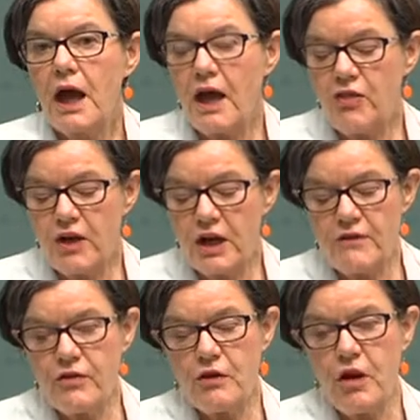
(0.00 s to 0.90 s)
at the
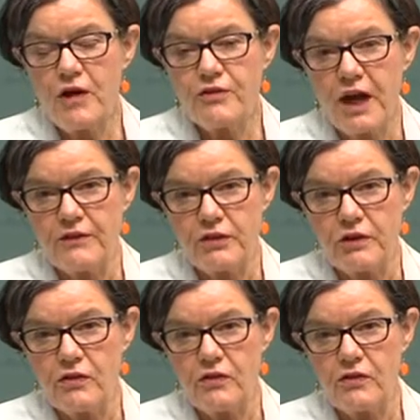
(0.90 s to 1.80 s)
level of
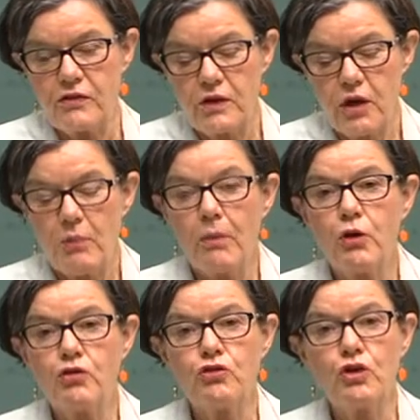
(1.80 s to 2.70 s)
governance
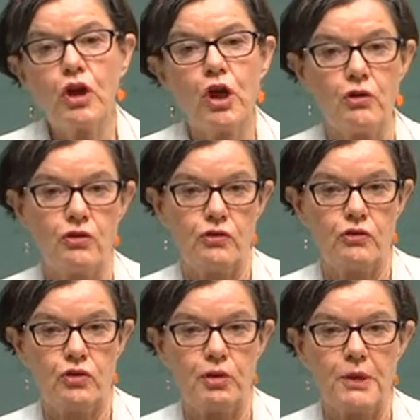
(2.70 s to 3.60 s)
most close
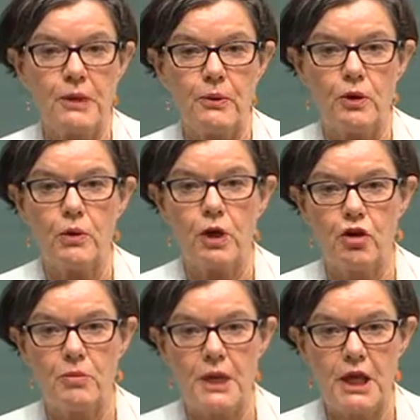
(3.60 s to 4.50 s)
to the people who are
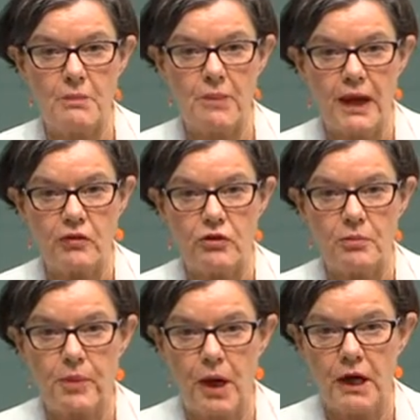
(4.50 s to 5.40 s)
going to be impacted
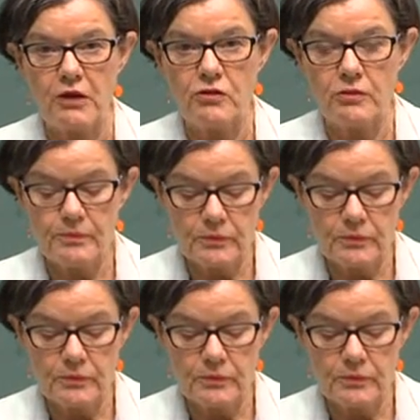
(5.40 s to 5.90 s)
by it.